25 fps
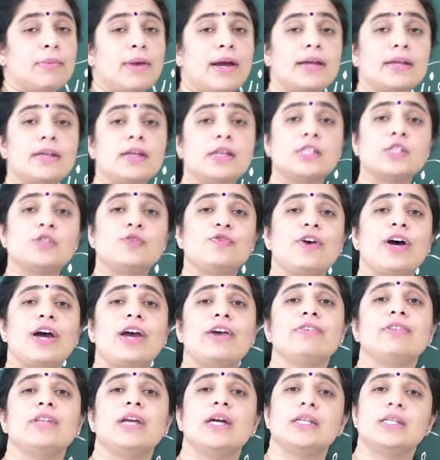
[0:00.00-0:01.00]
minus
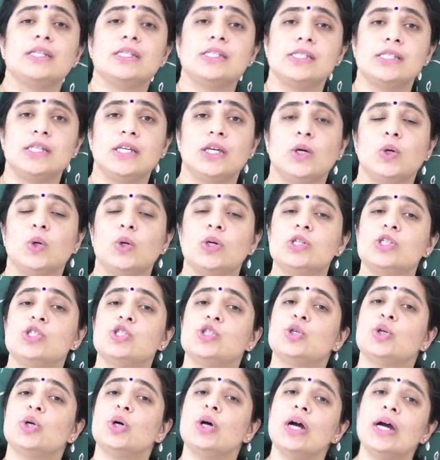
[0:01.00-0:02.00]
5, that is equal
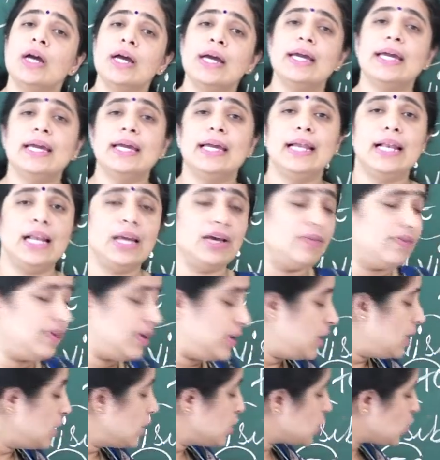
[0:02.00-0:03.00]
to
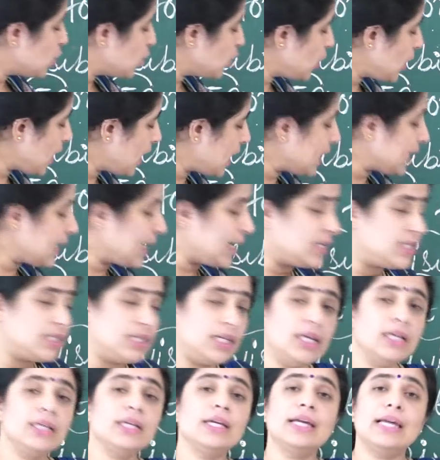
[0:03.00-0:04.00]
11. So you are
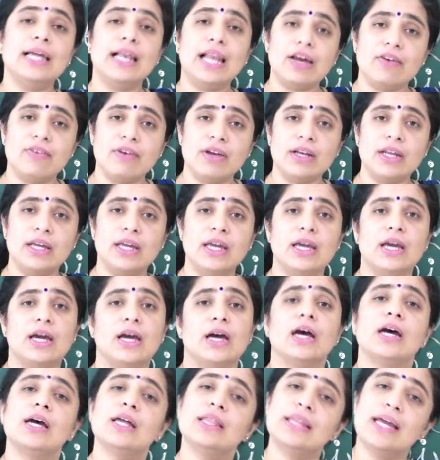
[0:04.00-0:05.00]
getting 11
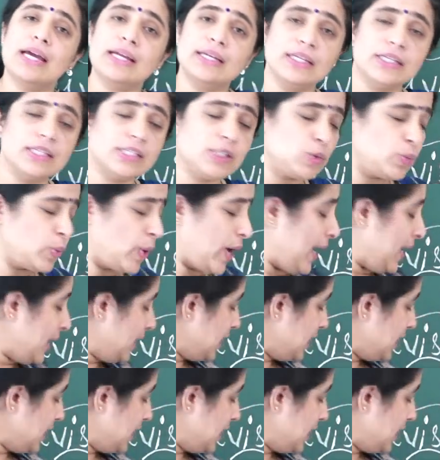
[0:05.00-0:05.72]
here. That is why